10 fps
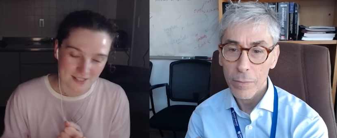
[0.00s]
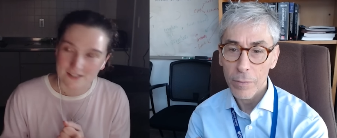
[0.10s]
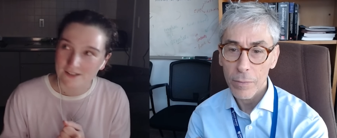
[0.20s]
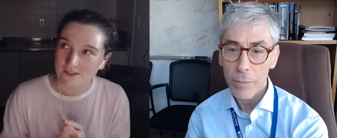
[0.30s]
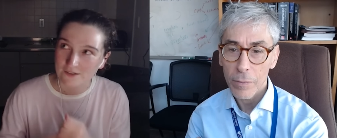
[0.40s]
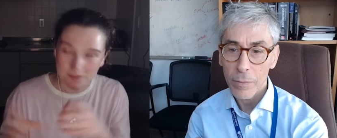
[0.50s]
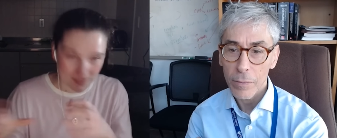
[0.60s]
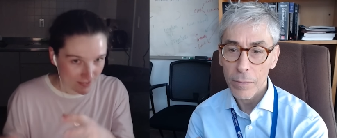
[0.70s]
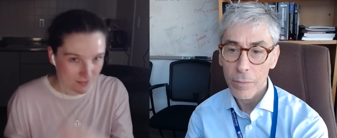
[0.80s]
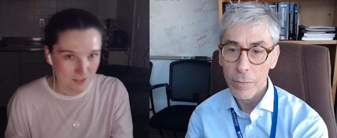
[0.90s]
Speaker 1: in
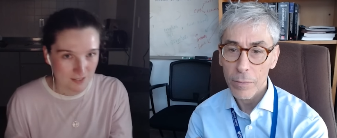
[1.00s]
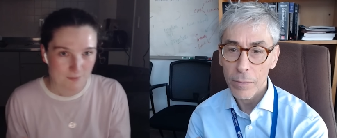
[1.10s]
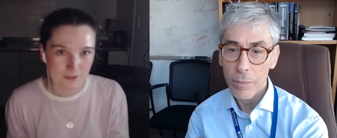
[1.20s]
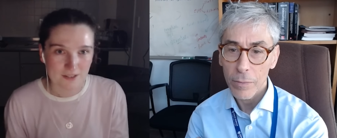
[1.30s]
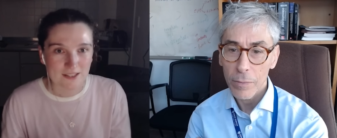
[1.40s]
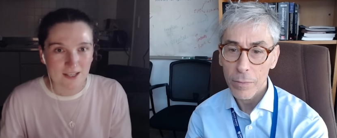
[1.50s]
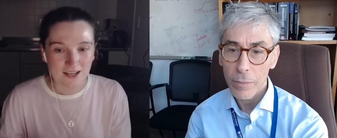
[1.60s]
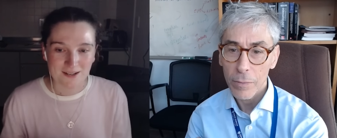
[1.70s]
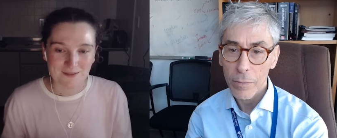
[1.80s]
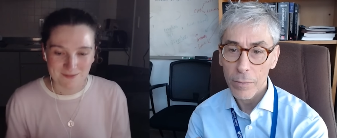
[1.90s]
this study, but
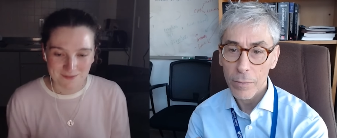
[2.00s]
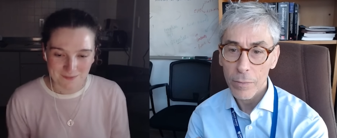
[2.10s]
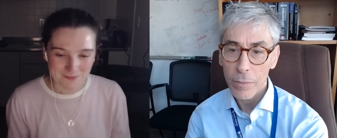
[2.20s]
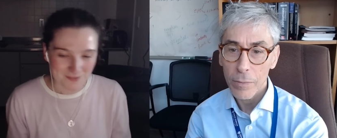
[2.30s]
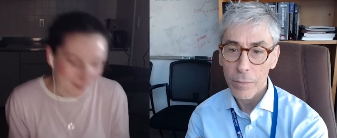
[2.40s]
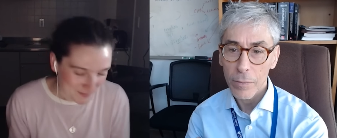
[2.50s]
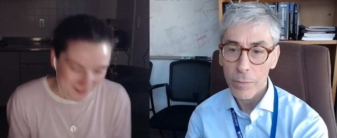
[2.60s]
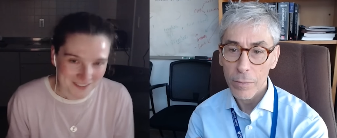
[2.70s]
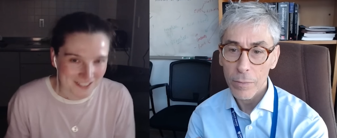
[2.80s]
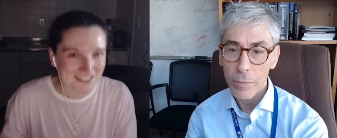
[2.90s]
I'm
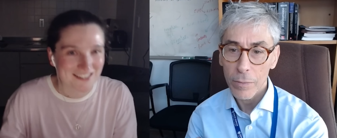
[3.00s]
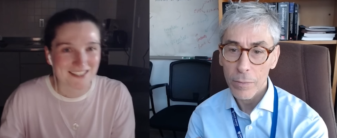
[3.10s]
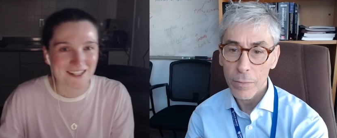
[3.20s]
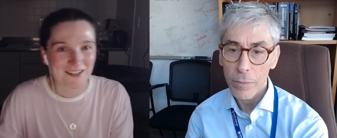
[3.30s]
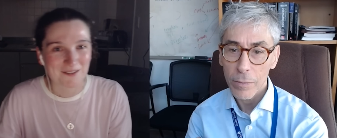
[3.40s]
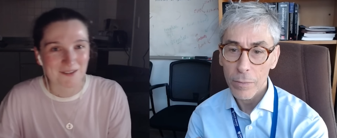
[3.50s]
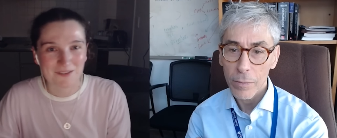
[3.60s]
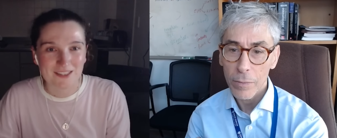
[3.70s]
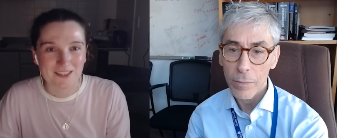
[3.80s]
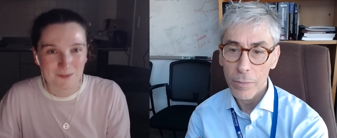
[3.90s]
curious to know if you
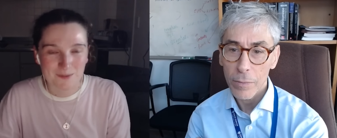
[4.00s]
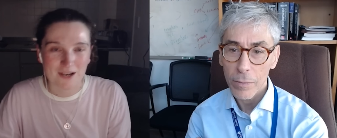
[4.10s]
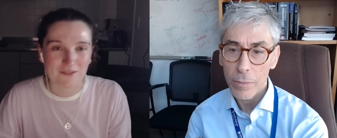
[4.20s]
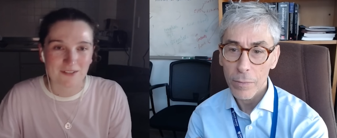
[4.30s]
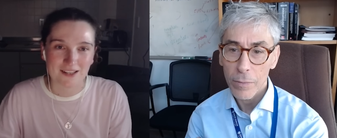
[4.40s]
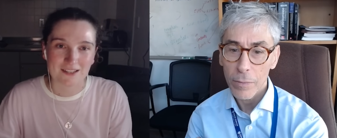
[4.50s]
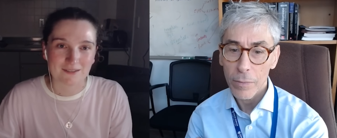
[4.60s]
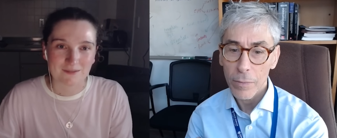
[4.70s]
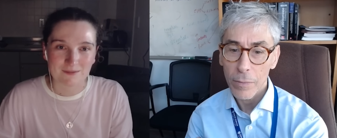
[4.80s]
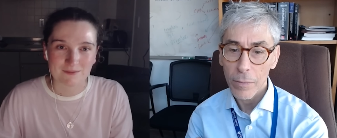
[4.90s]
did observe anything.
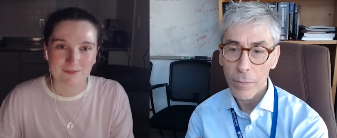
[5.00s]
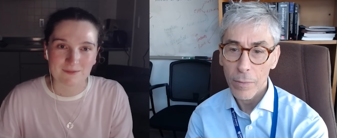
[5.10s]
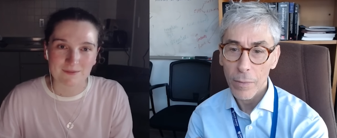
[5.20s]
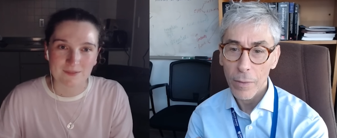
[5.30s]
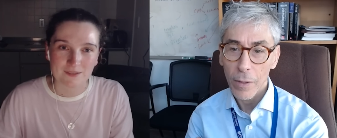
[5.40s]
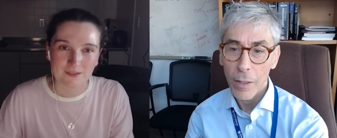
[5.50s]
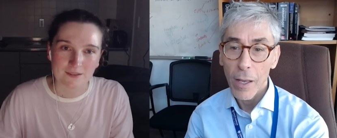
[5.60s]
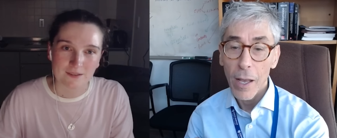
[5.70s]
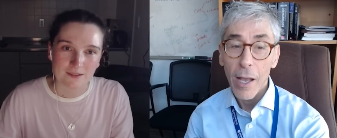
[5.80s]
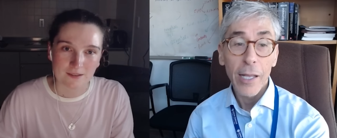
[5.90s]

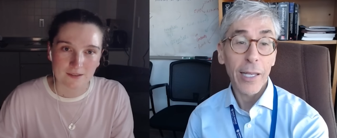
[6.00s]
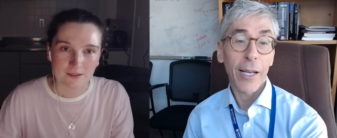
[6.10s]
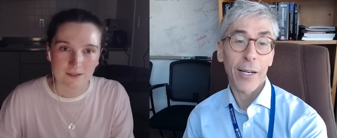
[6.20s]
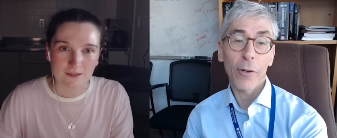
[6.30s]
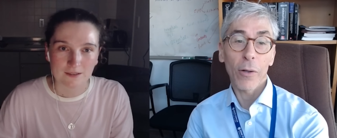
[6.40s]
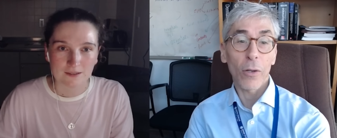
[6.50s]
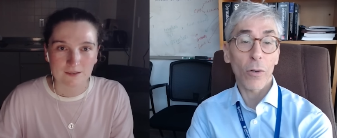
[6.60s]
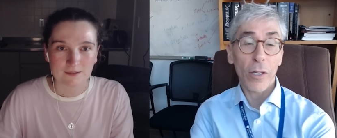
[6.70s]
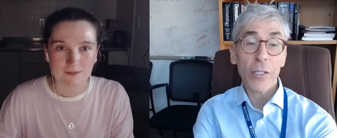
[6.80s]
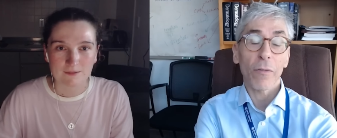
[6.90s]
Speaker 2: Yeah, no, Eleanor,
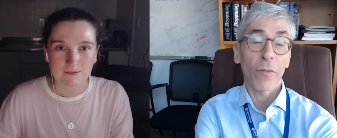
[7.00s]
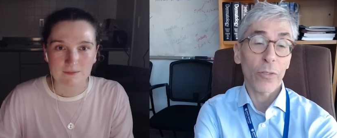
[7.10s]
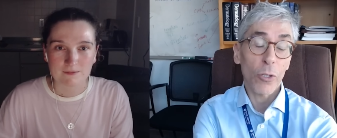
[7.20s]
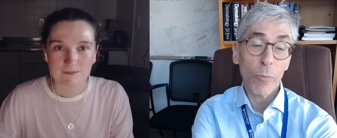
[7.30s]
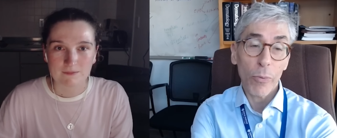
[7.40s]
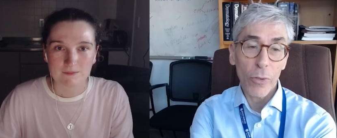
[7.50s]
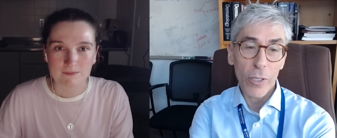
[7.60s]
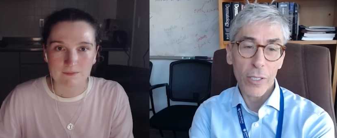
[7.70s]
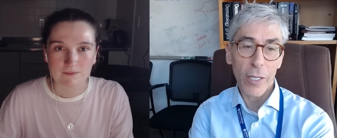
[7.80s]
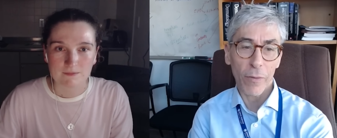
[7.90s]
that's a super
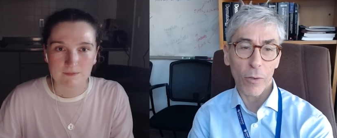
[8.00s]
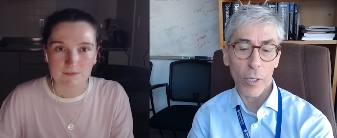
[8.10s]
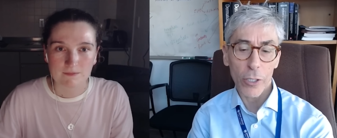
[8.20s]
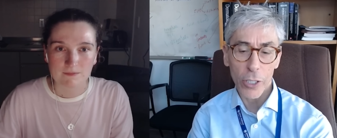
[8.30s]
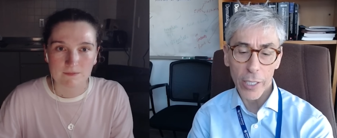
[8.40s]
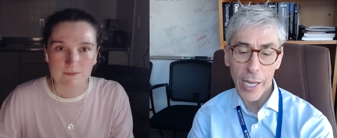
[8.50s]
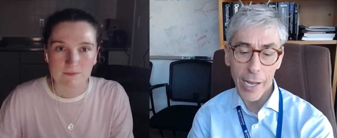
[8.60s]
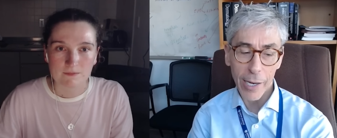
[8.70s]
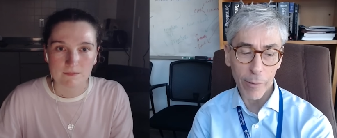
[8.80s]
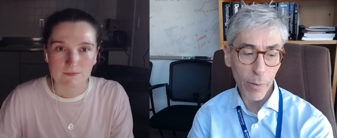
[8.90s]
insightful question. Yeah,
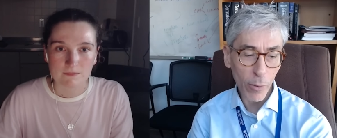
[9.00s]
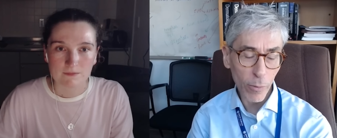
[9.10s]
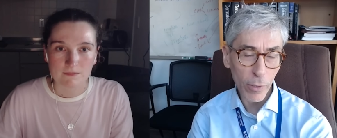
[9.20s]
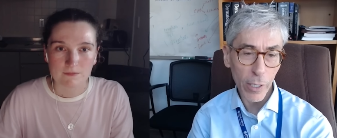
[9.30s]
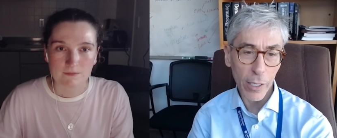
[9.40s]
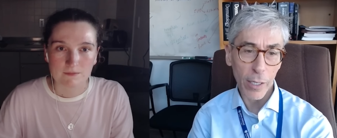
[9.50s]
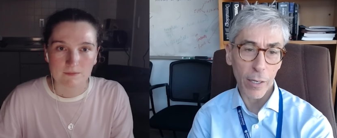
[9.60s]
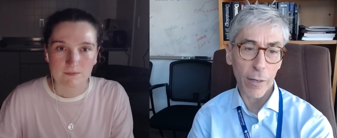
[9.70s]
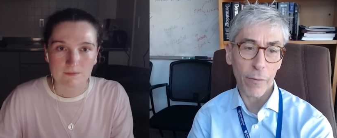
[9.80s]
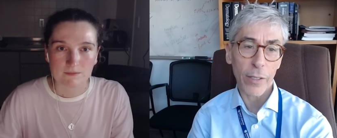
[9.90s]
and we were really uh,
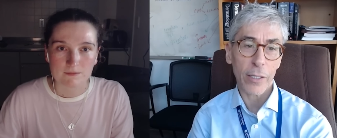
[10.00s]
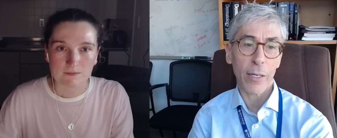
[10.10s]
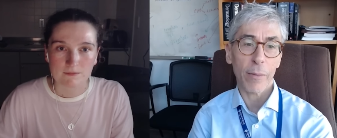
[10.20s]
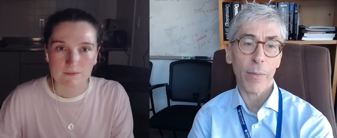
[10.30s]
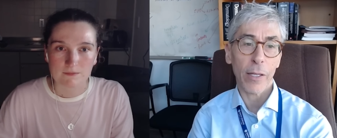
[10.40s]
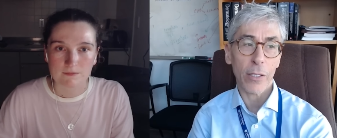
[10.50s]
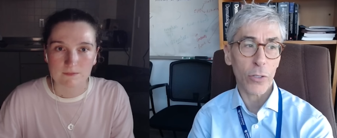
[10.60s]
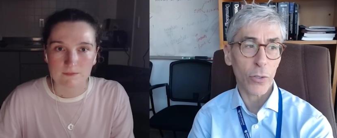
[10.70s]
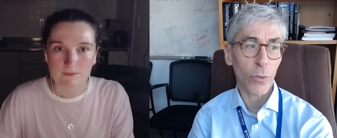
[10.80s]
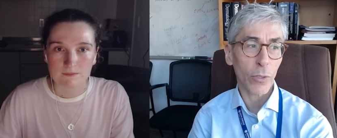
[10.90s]
fascinated by this
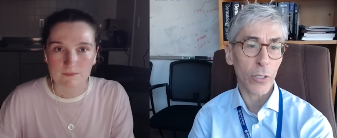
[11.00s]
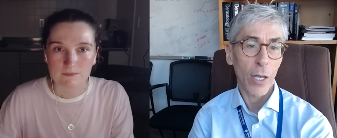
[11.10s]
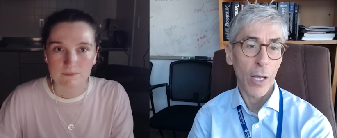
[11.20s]
too. Is